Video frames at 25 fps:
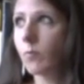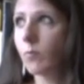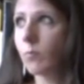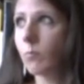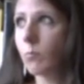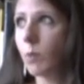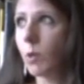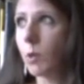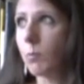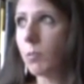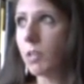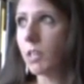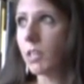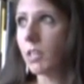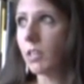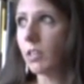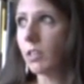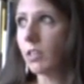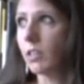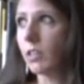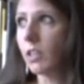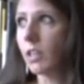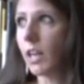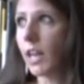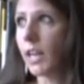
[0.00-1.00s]

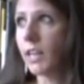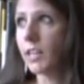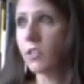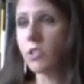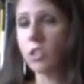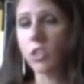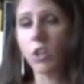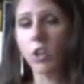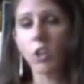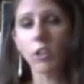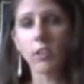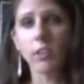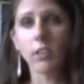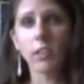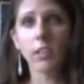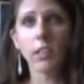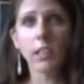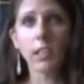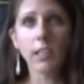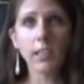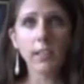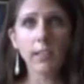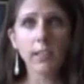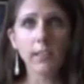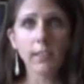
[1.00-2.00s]
maybe aging on the
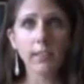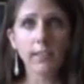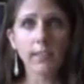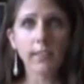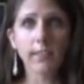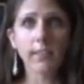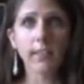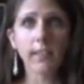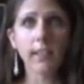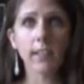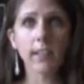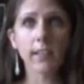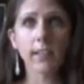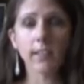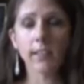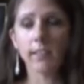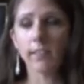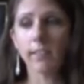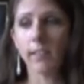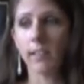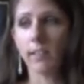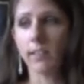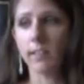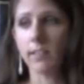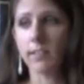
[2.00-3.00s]
lees and
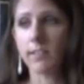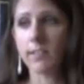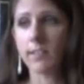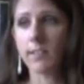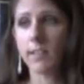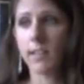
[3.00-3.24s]
things like this.